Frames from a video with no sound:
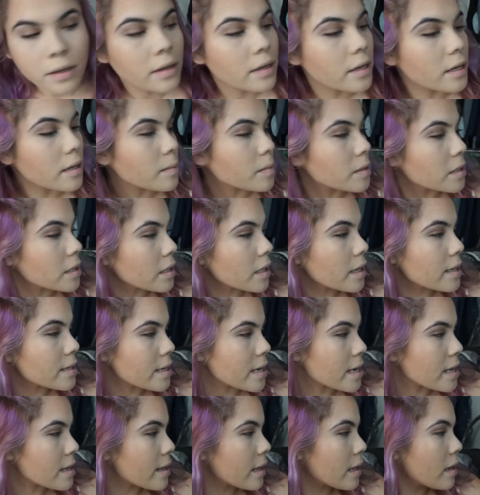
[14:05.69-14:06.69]
And I'm just gonna
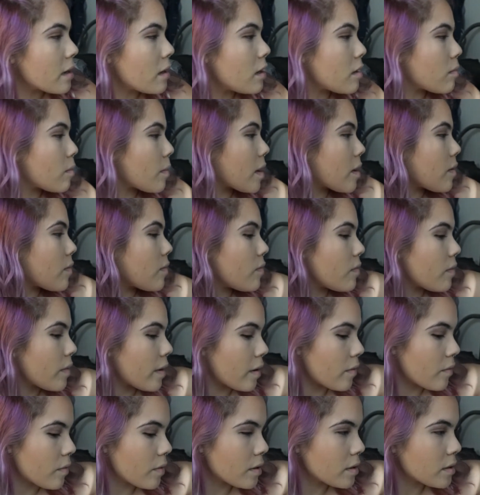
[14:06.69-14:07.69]
take that on my
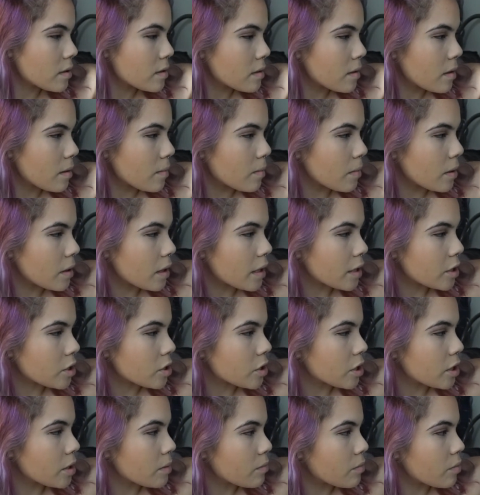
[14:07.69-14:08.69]
favorite
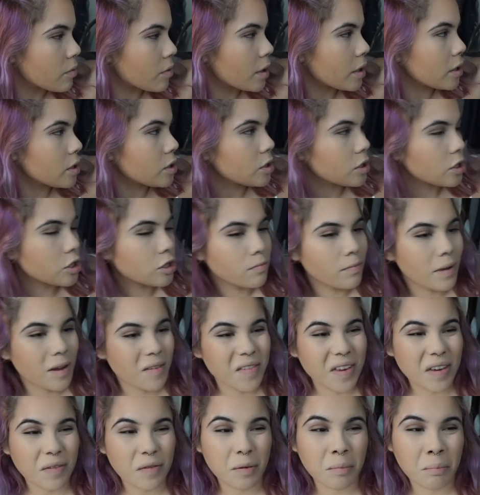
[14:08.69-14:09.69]
blushing brush, my
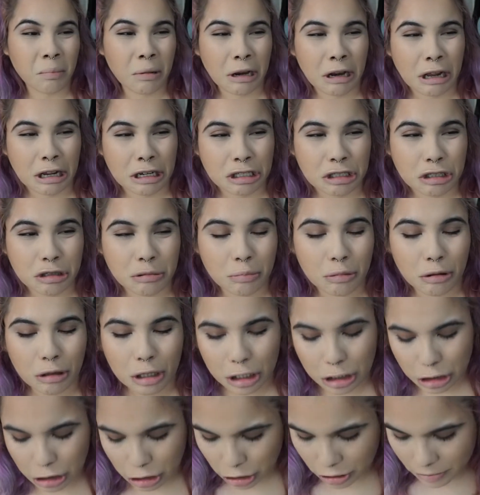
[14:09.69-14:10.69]
favorite blusher
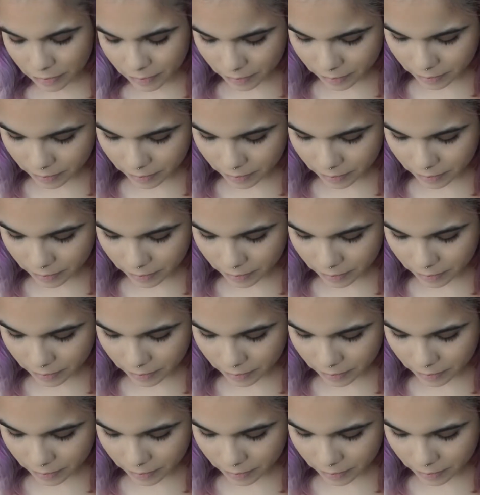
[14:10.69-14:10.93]
brush.